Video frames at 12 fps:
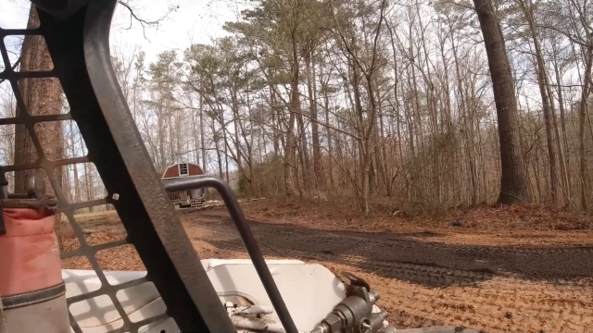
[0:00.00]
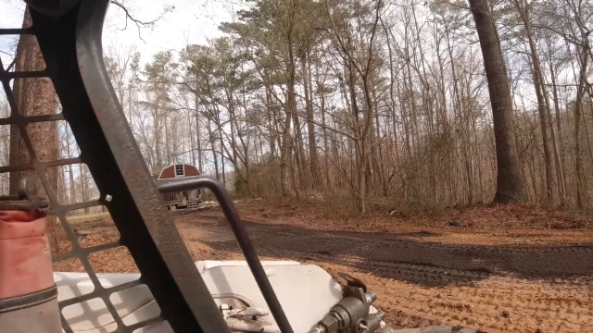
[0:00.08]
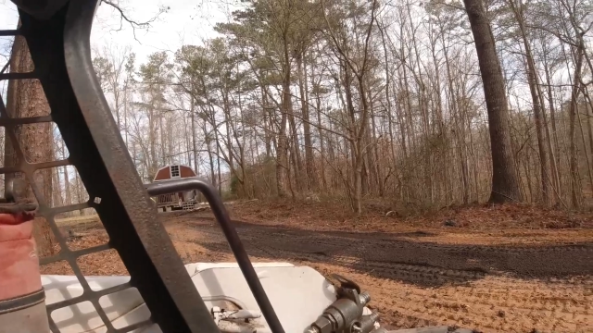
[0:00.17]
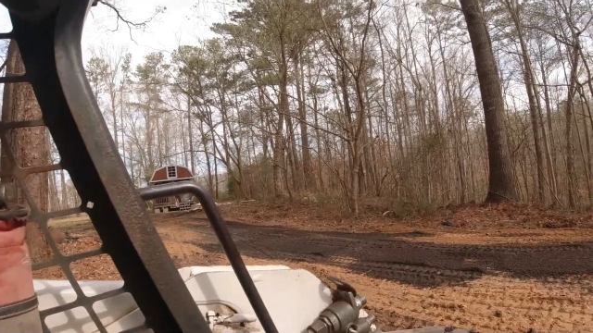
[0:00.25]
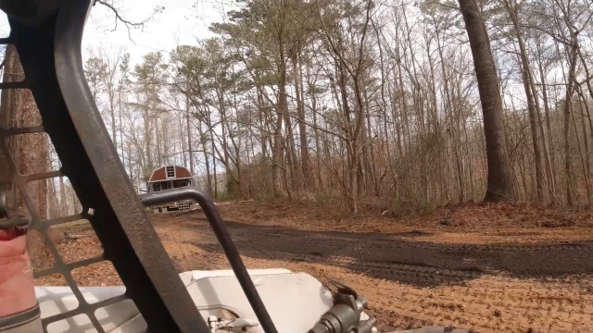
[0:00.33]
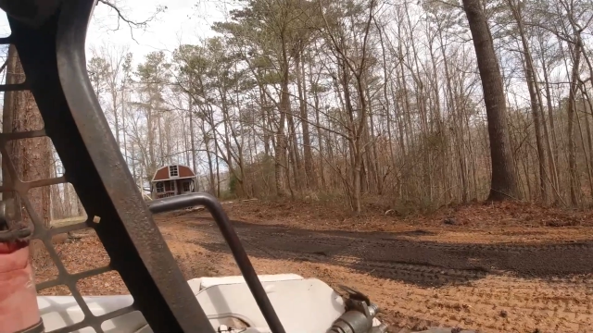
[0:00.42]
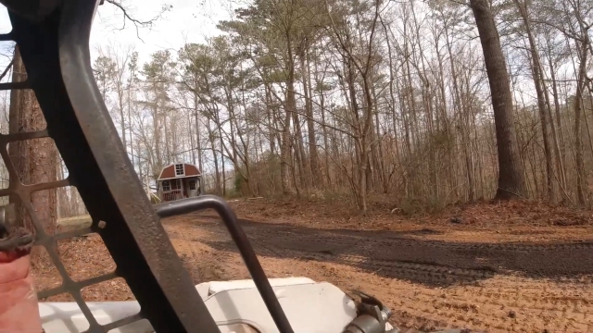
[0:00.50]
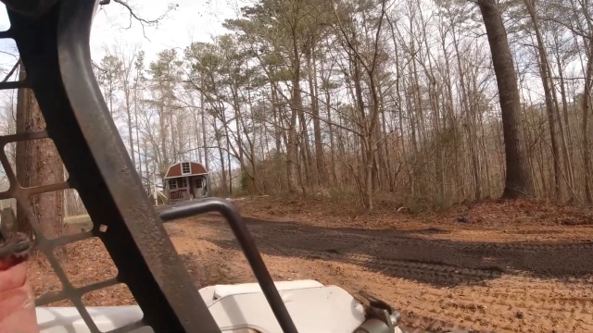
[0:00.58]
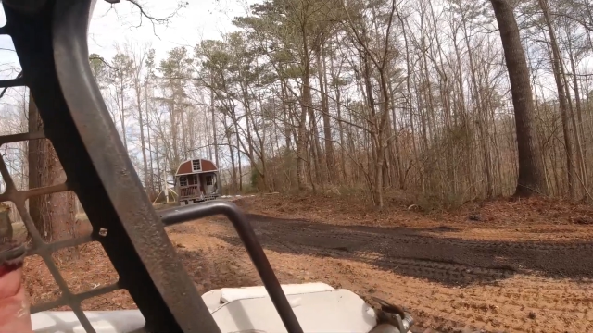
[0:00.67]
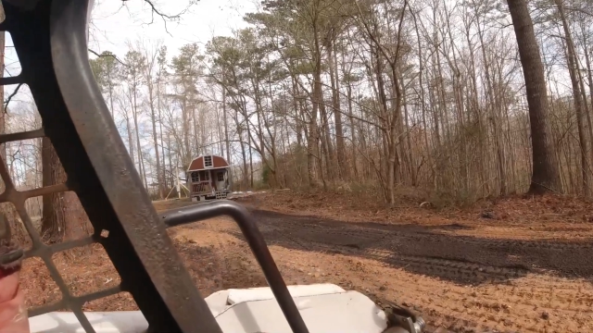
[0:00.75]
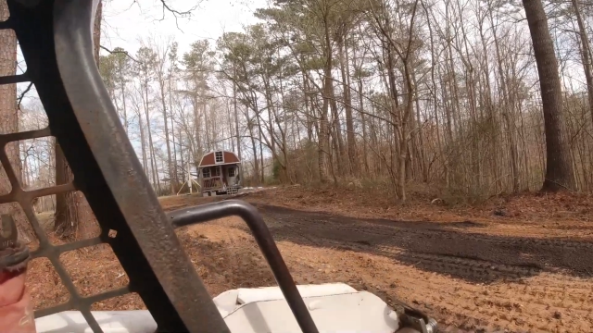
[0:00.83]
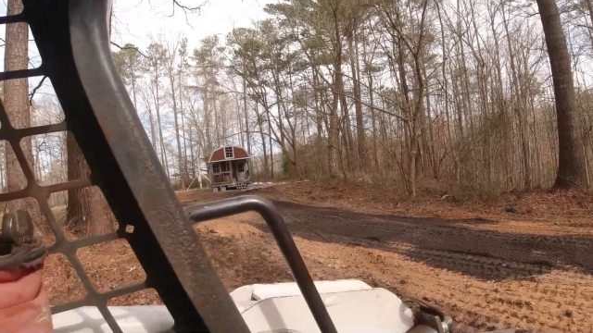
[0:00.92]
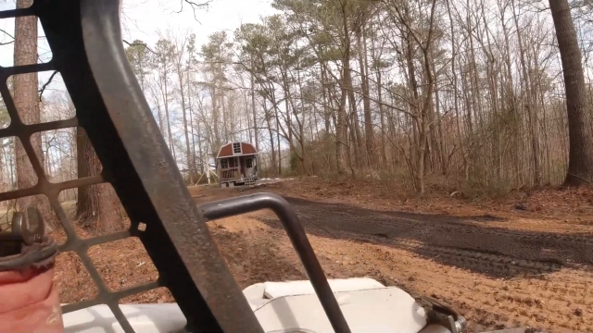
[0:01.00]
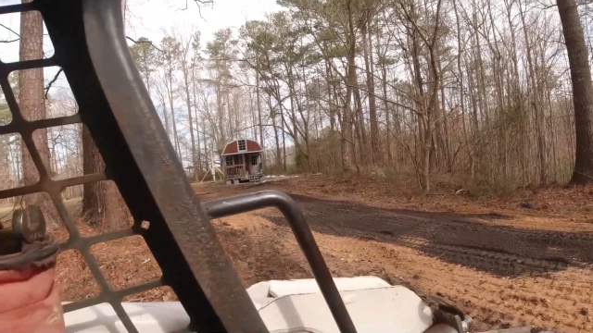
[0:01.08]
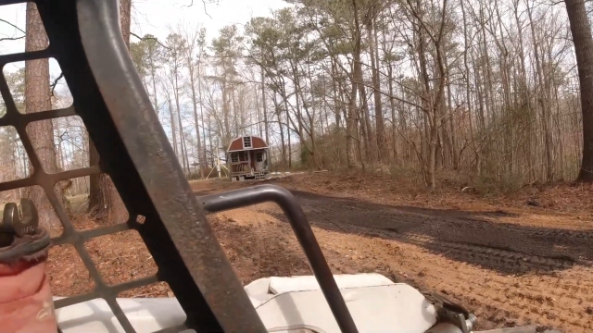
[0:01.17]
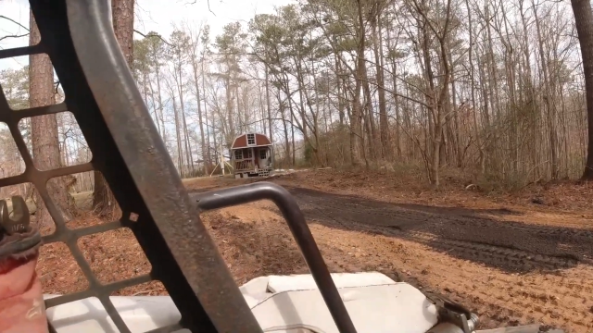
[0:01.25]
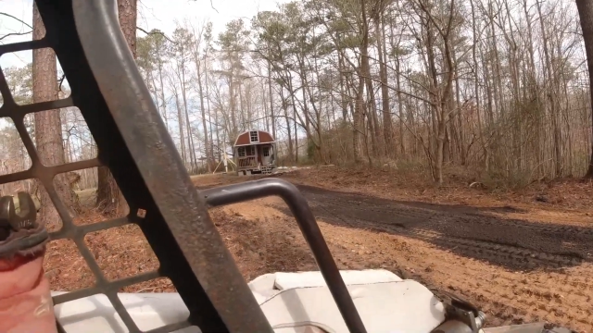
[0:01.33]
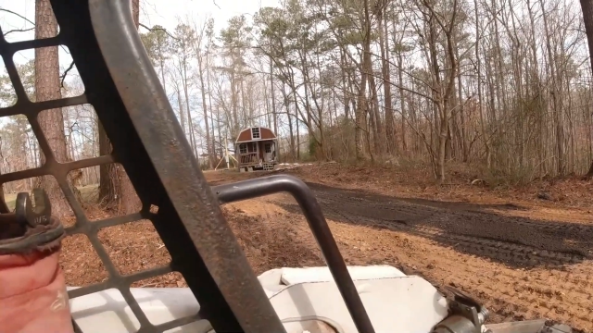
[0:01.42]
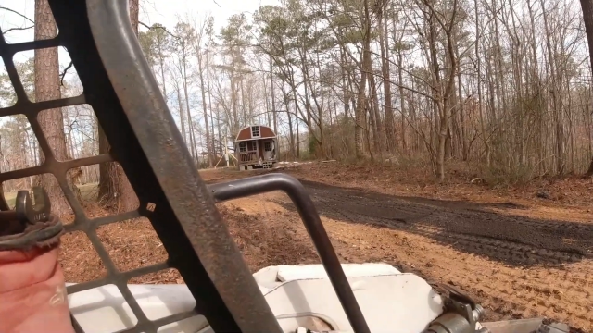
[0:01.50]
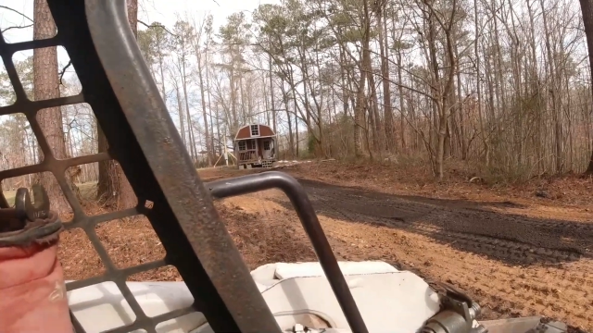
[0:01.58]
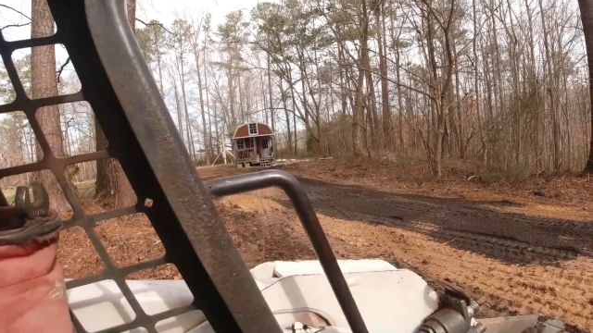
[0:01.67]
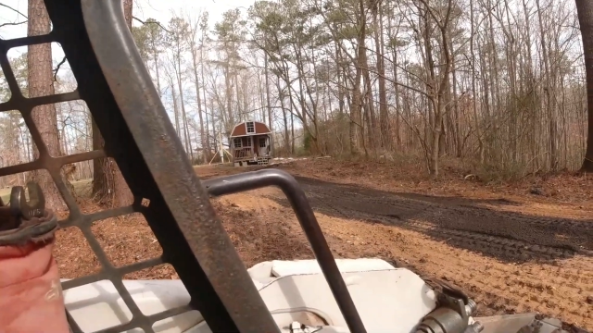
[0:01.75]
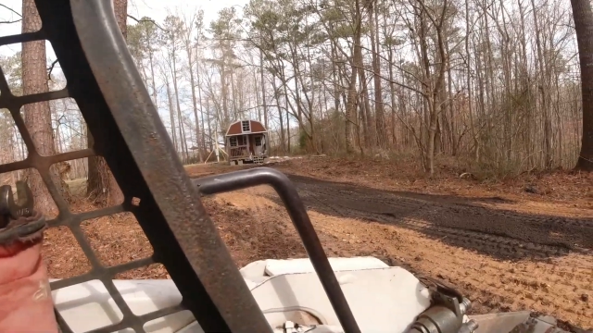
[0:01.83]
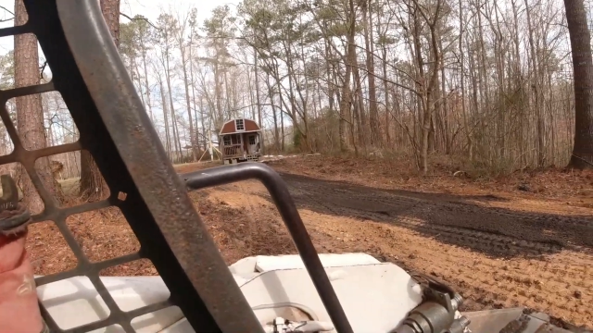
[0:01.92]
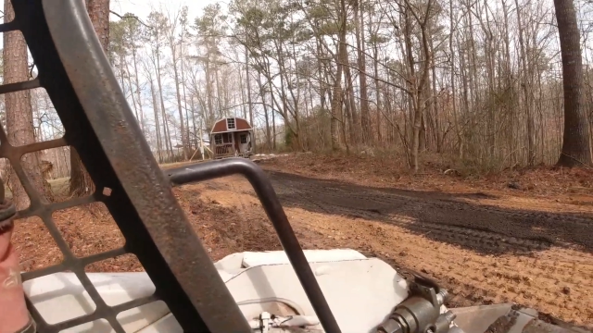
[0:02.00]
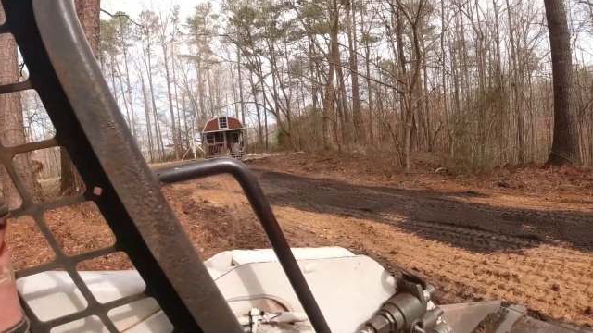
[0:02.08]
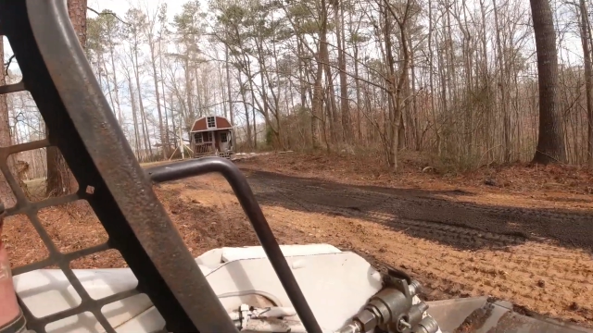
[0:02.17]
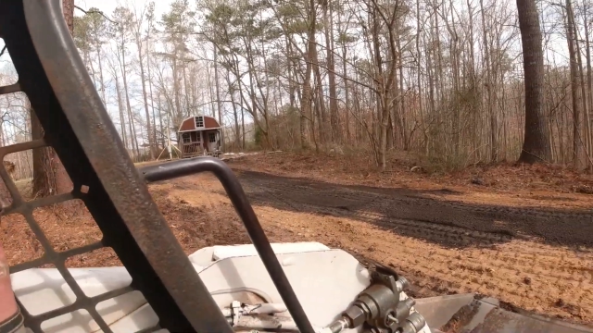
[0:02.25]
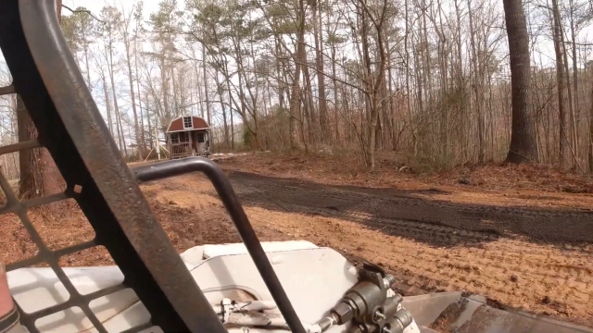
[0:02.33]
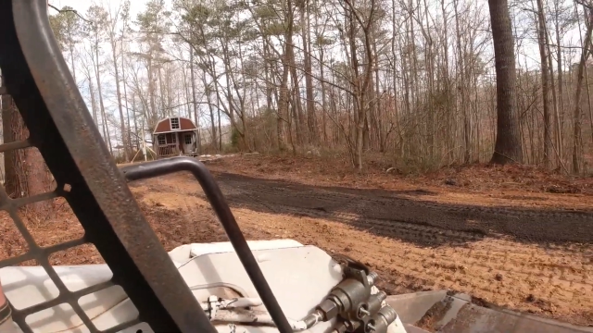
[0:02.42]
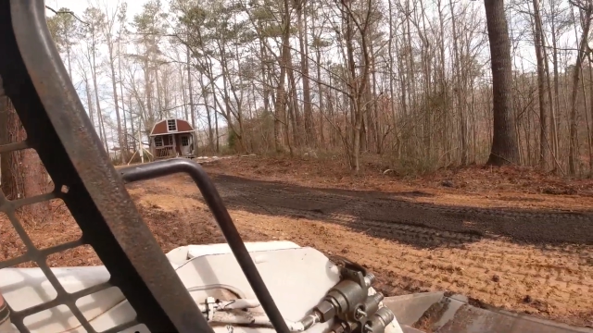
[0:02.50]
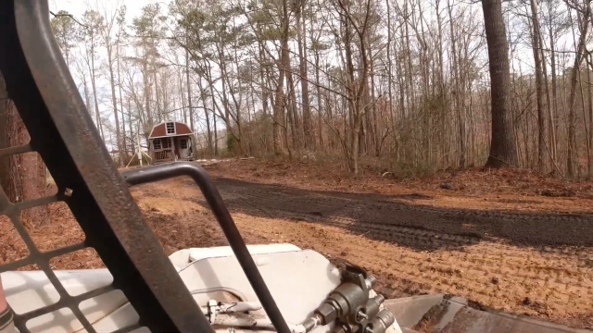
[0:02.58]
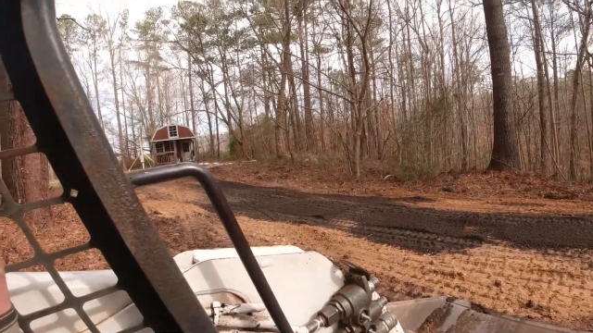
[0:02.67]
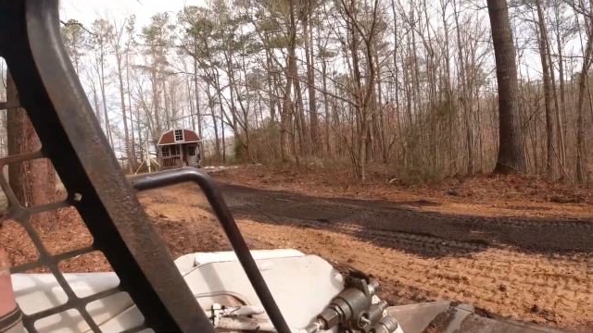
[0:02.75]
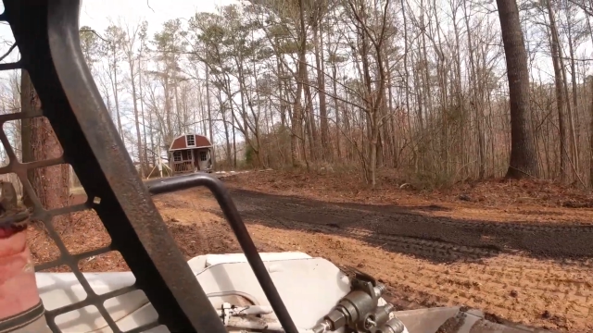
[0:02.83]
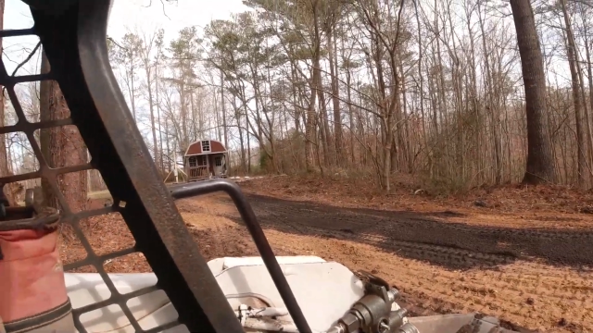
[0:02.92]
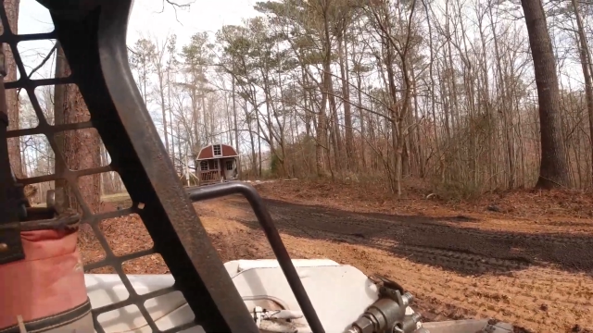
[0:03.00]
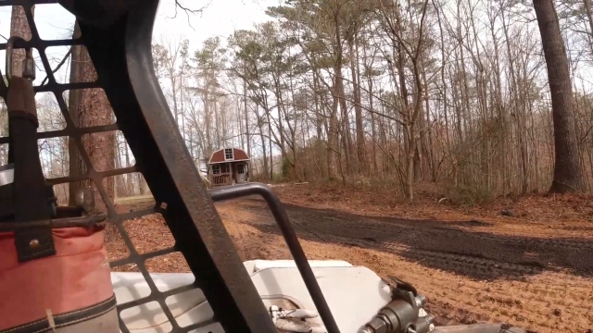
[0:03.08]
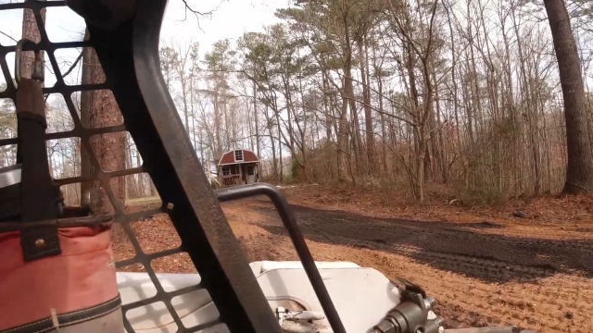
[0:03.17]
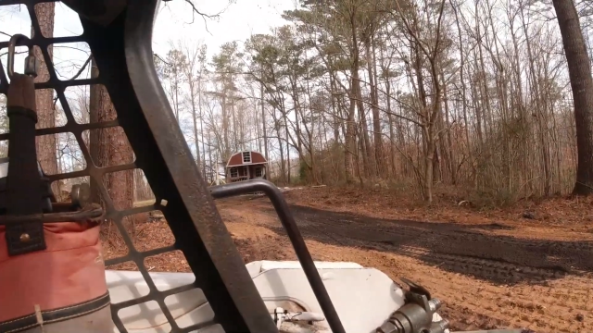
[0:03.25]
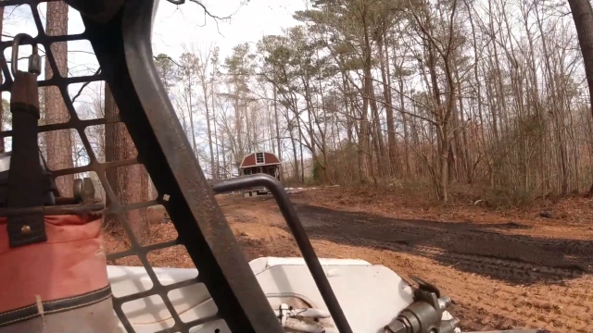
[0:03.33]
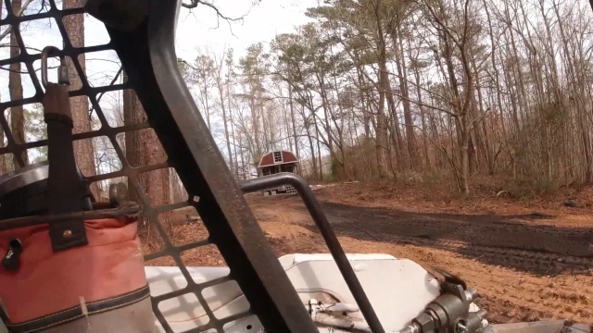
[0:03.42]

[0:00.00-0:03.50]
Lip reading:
(no speaker visible)